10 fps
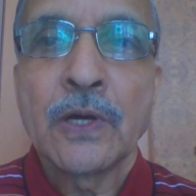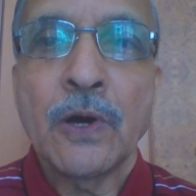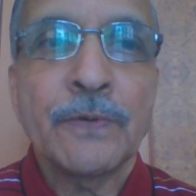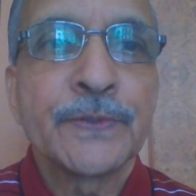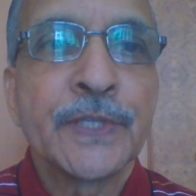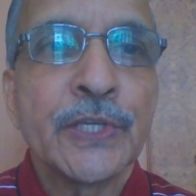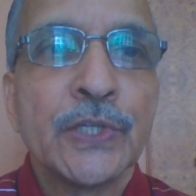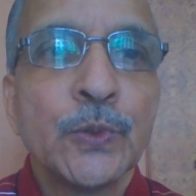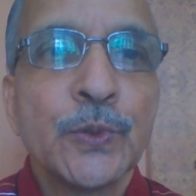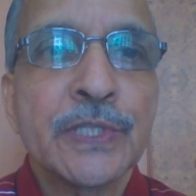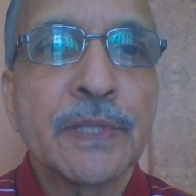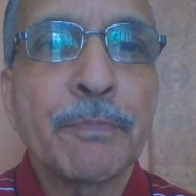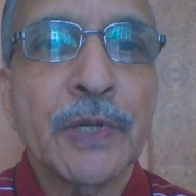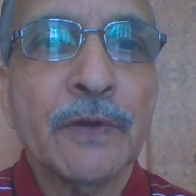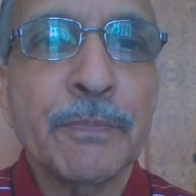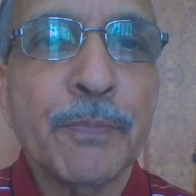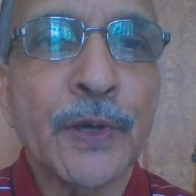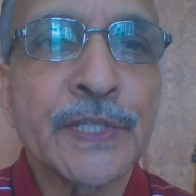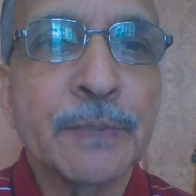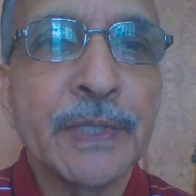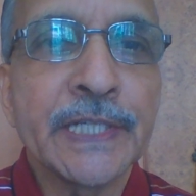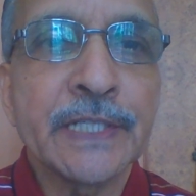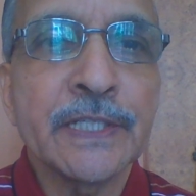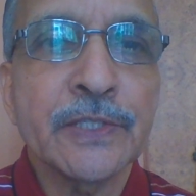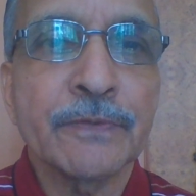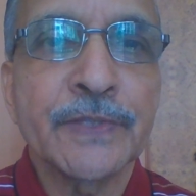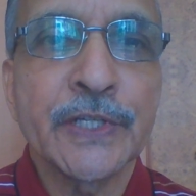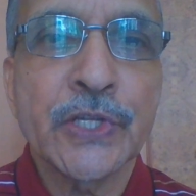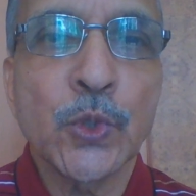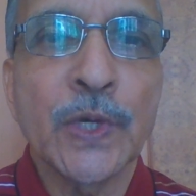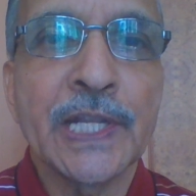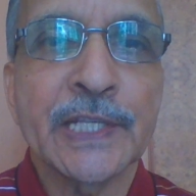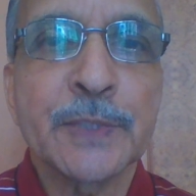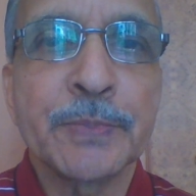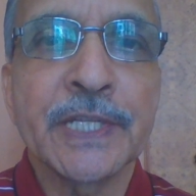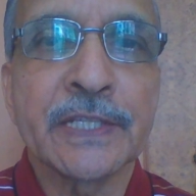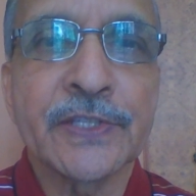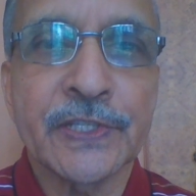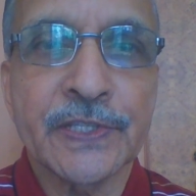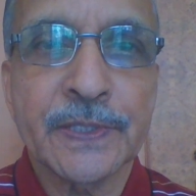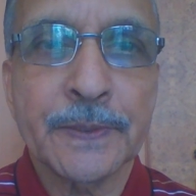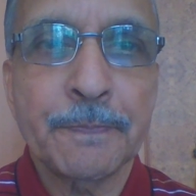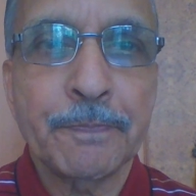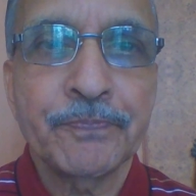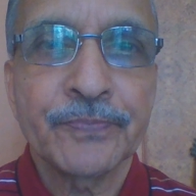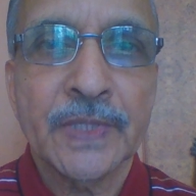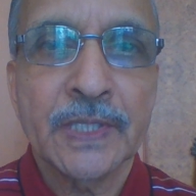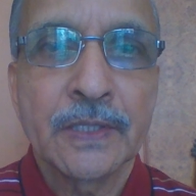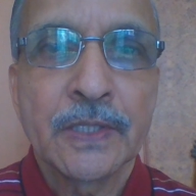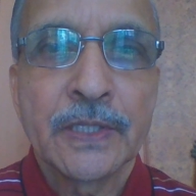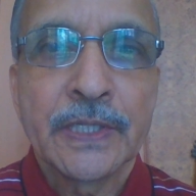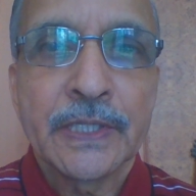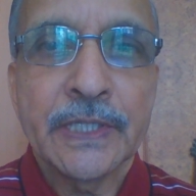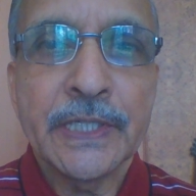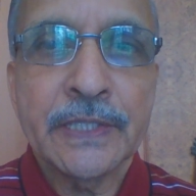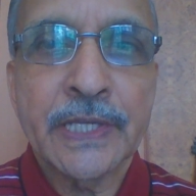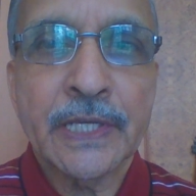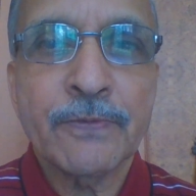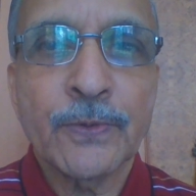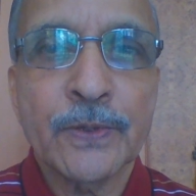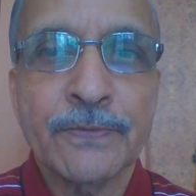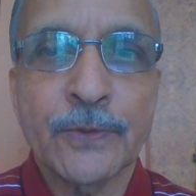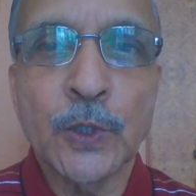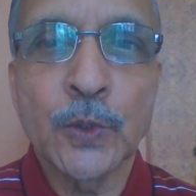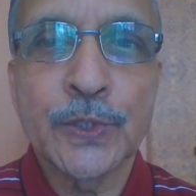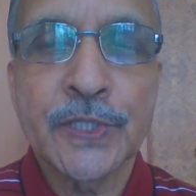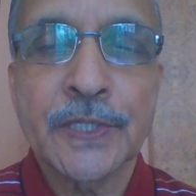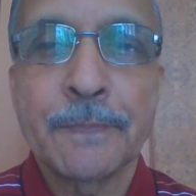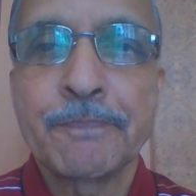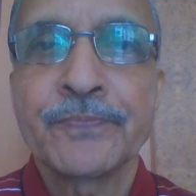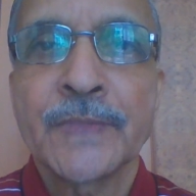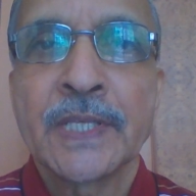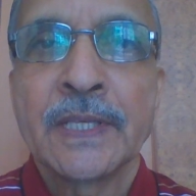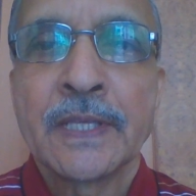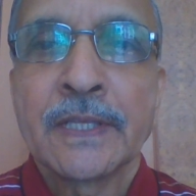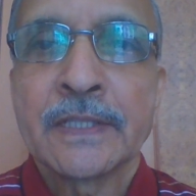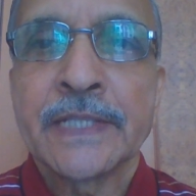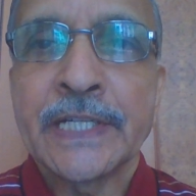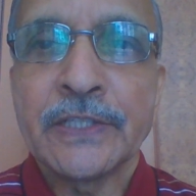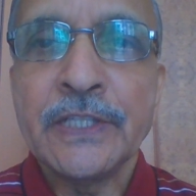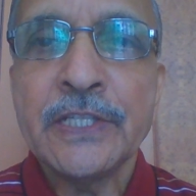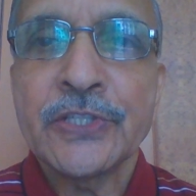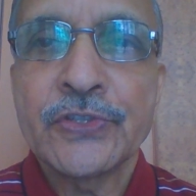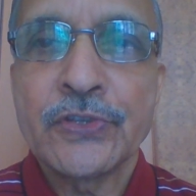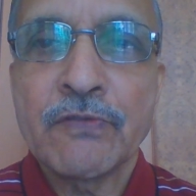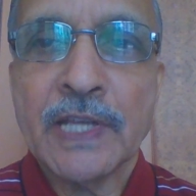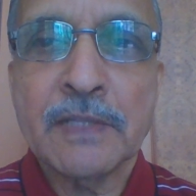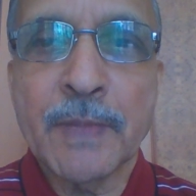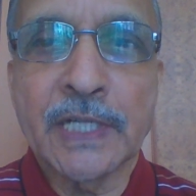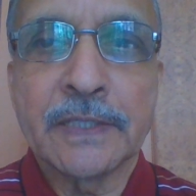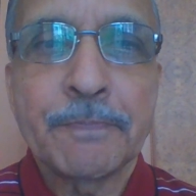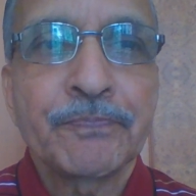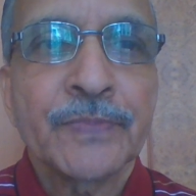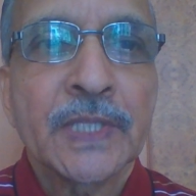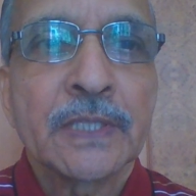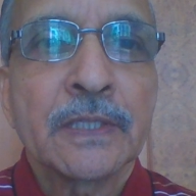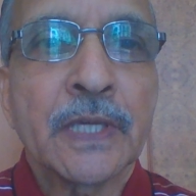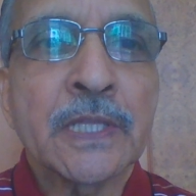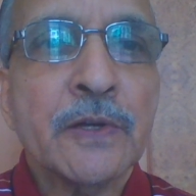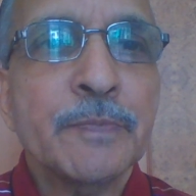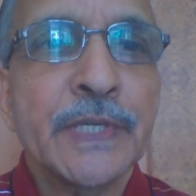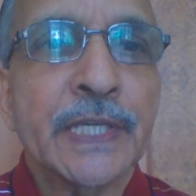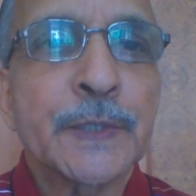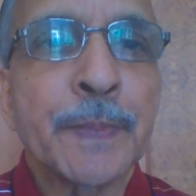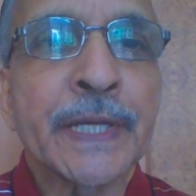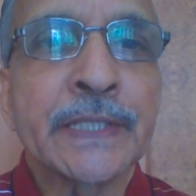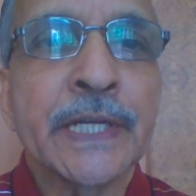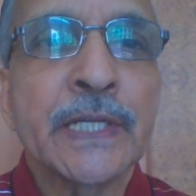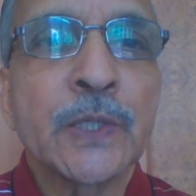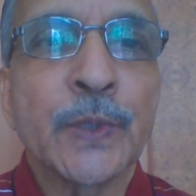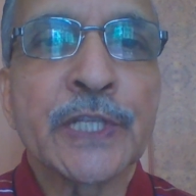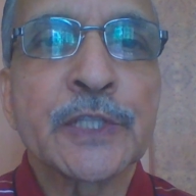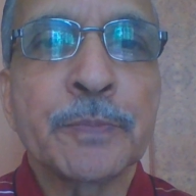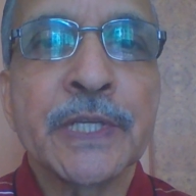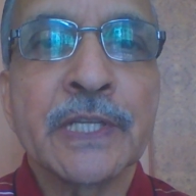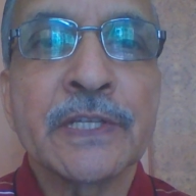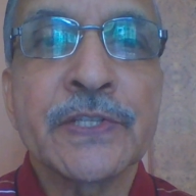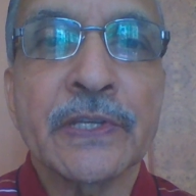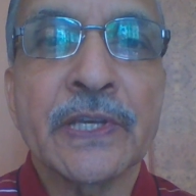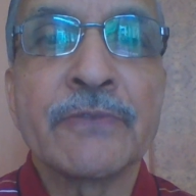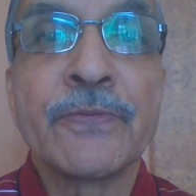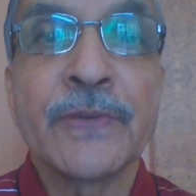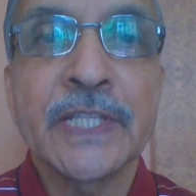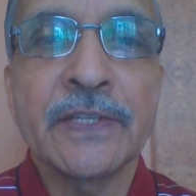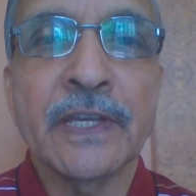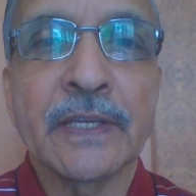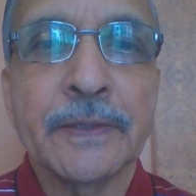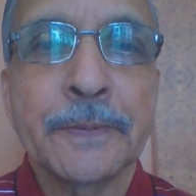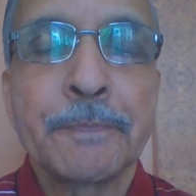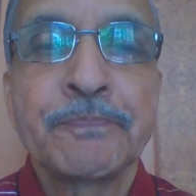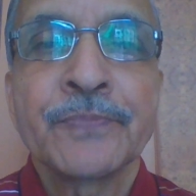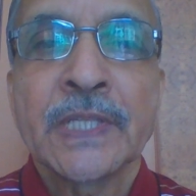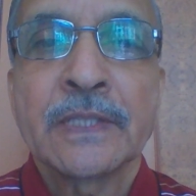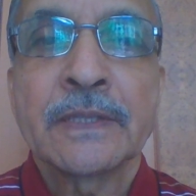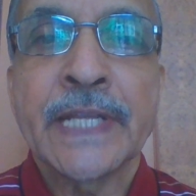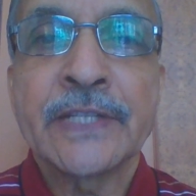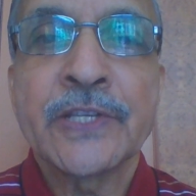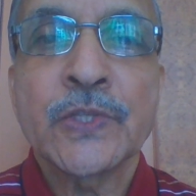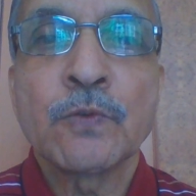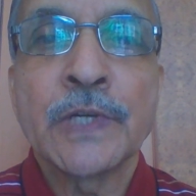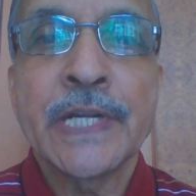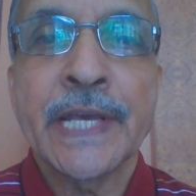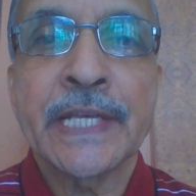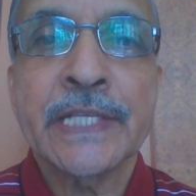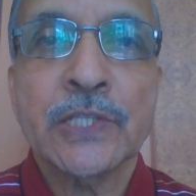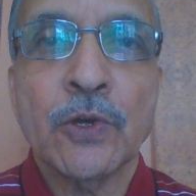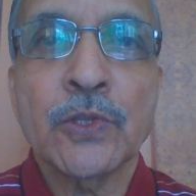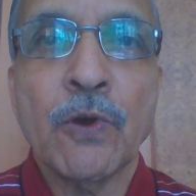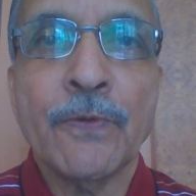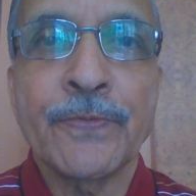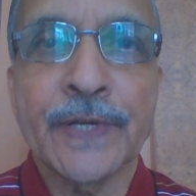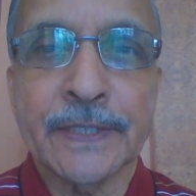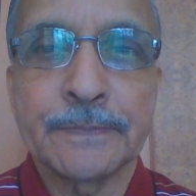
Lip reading: of the huge number of possibilities of the dual experiences. It therefore follows that each Jivatma cannot be expected to experience everything that this world has on offer.